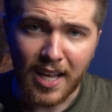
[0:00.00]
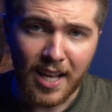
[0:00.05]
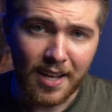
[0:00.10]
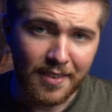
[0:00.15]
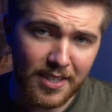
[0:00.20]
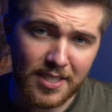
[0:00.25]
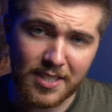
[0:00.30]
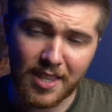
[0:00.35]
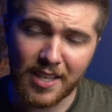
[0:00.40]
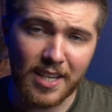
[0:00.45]

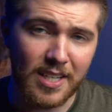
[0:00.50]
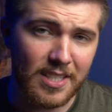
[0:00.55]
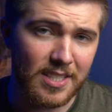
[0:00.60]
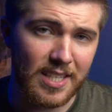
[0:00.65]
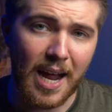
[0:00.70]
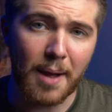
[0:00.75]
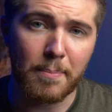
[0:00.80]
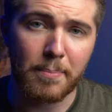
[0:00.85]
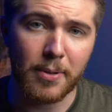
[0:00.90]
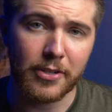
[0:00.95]
This thing is
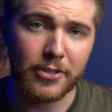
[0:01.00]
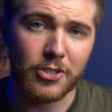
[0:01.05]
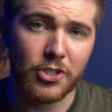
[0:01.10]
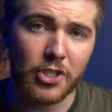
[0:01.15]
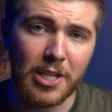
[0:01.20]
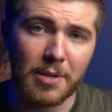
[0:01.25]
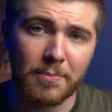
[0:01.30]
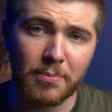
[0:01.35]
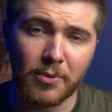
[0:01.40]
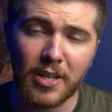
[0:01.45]
not built
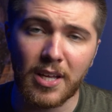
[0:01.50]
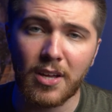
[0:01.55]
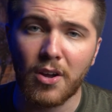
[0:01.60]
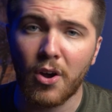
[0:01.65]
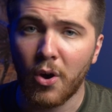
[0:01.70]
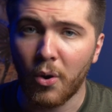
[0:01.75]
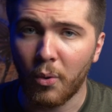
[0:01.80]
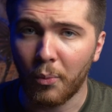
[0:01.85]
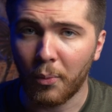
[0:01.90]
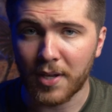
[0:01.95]
cheaply
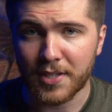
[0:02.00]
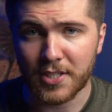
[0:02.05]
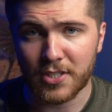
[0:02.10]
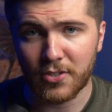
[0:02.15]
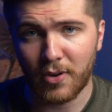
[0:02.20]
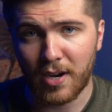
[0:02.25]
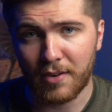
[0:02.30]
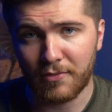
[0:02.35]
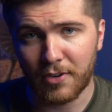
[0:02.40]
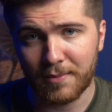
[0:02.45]

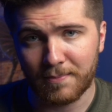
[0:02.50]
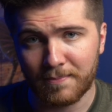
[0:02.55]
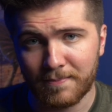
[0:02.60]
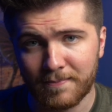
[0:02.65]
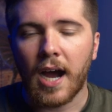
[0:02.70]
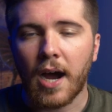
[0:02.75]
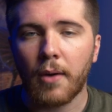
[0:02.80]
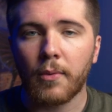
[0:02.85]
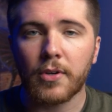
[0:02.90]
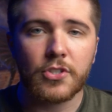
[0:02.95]
whatsoever.
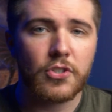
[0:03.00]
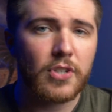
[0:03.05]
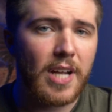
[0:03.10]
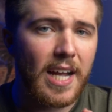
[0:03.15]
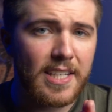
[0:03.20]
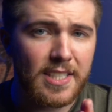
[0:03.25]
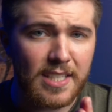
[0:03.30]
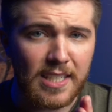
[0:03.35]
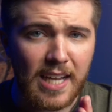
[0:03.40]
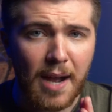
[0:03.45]
I want you
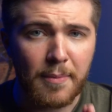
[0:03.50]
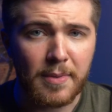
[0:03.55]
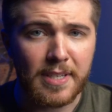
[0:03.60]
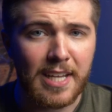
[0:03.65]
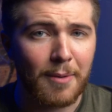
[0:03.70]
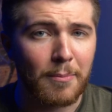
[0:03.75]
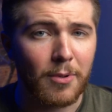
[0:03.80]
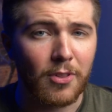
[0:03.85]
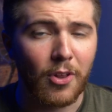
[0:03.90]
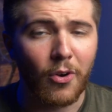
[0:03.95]
guys to comment
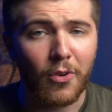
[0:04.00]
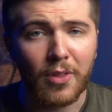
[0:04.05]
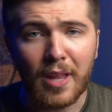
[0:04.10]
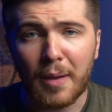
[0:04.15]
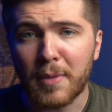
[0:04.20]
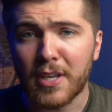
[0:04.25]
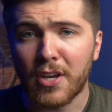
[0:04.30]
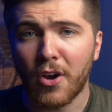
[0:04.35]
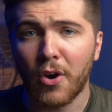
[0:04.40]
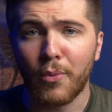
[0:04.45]
down below and let
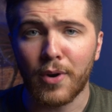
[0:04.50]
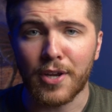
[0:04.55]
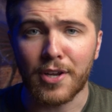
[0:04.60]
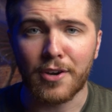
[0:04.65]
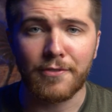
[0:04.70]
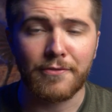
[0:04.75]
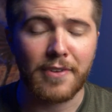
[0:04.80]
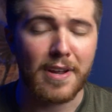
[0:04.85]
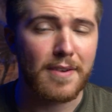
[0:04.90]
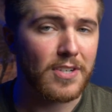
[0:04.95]
me know what
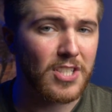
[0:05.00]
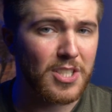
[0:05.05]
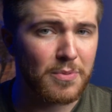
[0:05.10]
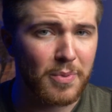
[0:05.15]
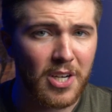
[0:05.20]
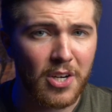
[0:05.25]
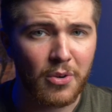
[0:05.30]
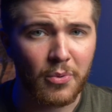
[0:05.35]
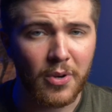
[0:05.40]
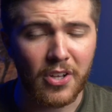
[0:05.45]
your favorite
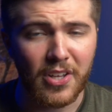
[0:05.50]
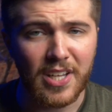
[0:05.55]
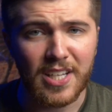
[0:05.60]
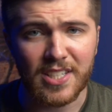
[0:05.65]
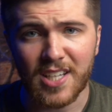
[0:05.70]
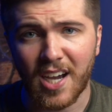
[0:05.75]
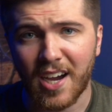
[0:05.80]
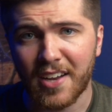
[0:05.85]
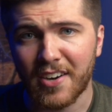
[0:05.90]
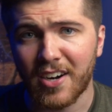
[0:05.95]
spinning reel
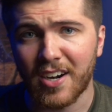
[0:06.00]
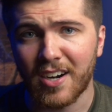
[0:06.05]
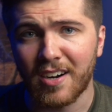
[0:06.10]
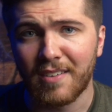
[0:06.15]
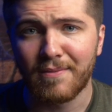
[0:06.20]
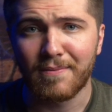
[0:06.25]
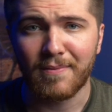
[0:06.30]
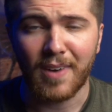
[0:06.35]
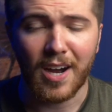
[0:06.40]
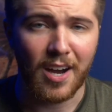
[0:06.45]
is under
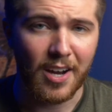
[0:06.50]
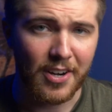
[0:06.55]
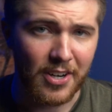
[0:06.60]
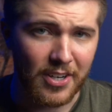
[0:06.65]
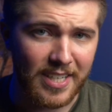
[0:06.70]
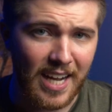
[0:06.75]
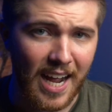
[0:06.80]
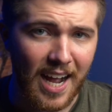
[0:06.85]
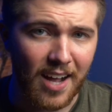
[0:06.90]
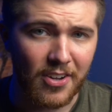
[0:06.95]

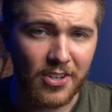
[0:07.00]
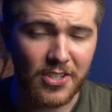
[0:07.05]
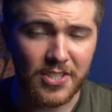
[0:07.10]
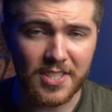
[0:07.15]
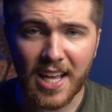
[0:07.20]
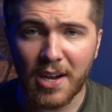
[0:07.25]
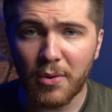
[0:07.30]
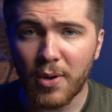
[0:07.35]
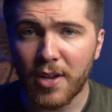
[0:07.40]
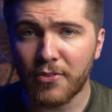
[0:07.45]
$100.
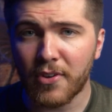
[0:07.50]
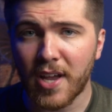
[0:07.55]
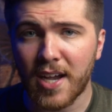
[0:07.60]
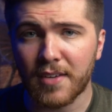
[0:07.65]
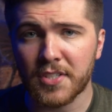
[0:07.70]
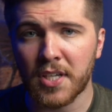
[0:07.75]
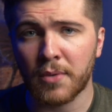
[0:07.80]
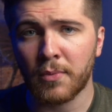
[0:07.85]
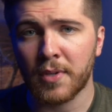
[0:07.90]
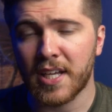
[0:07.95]
That way, if we have
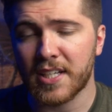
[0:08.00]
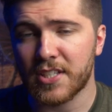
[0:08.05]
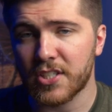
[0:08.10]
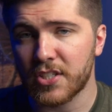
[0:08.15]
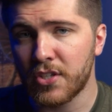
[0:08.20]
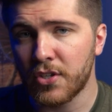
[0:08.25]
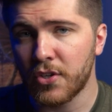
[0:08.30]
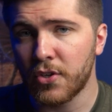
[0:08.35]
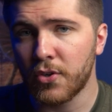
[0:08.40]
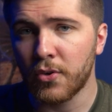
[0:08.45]
someone that's
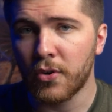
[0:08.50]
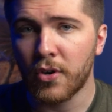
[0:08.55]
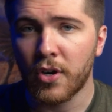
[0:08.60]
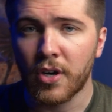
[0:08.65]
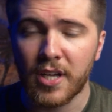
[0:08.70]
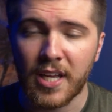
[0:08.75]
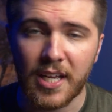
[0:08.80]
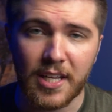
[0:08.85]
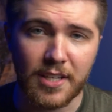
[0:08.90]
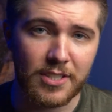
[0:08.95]
new
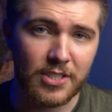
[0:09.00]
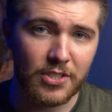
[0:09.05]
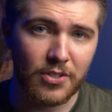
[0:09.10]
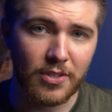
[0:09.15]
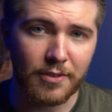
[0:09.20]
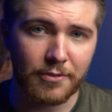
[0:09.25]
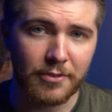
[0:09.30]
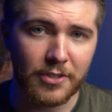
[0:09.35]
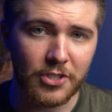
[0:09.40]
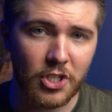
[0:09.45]
into
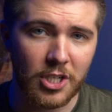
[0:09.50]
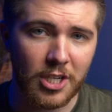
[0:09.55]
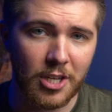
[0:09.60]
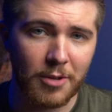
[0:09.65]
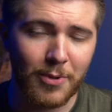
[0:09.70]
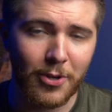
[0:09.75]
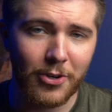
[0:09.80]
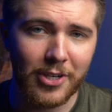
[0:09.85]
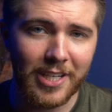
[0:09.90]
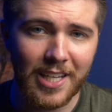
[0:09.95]
the fishing
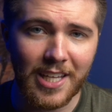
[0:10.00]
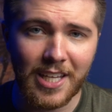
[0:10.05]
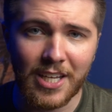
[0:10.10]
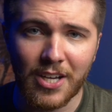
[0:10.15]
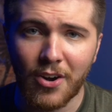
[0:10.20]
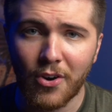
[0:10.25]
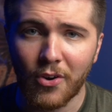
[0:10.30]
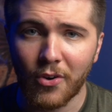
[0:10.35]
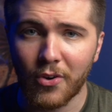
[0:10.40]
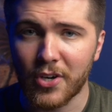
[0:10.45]
community
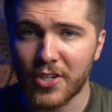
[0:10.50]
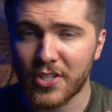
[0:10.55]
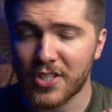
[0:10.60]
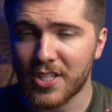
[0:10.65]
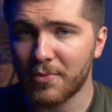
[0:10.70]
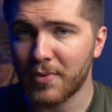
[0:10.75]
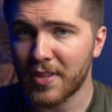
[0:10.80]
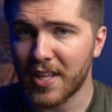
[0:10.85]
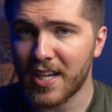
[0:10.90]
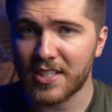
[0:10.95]
or is
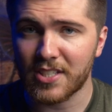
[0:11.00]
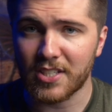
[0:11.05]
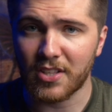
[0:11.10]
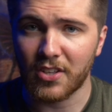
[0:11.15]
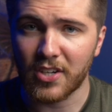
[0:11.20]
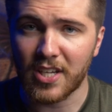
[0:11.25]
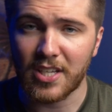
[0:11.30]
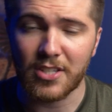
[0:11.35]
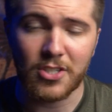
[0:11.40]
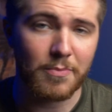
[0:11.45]
someone that's
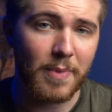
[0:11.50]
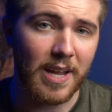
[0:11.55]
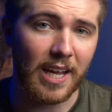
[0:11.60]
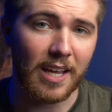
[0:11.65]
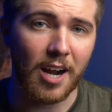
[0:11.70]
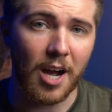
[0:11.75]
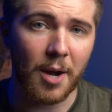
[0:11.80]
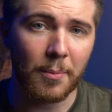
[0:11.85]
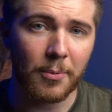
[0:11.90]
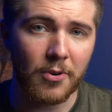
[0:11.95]
looking to make
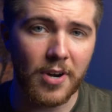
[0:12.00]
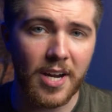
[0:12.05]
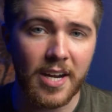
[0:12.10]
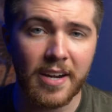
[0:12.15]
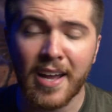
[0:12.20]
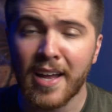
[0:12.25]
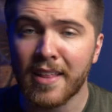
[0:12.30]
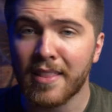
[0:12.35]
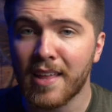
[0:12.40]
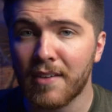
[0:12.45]
an upgrade,
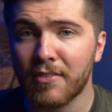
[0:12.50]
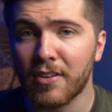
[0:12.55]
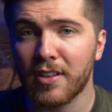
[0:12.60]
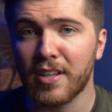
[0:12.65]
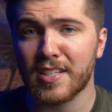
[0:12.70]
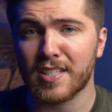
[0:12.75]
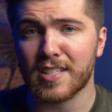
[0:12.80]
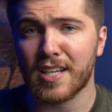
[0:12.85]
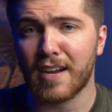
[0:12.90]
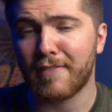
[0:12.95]
they have a
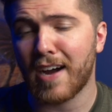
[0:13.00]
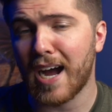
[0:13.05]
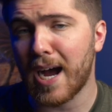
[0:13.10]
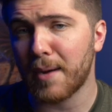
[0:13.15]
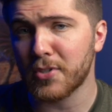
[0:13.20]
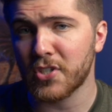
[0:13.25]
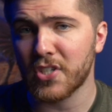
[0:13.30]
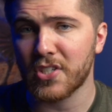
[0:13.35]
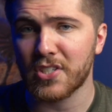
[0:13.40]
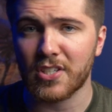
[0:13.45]
list of
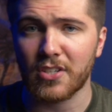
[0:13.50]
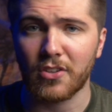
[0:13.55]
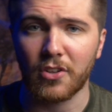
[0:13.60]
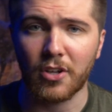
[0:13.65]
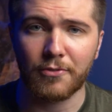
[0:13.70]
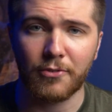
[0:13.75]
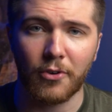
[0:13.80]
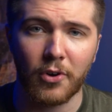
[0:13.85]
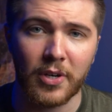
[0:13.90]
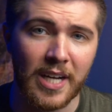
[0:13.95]
options to
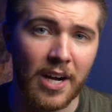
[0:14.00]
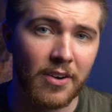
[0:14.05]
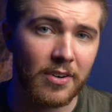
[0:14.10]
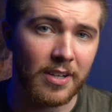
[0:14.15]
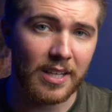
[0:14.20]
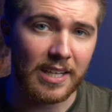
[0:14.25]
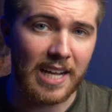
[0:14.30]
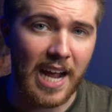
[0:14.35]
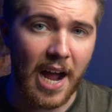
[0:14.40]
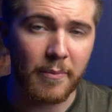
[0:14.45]
look for down in
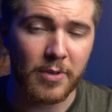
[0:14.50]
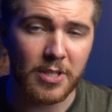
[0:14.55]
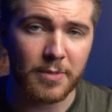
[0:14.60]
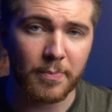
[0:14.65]
the comments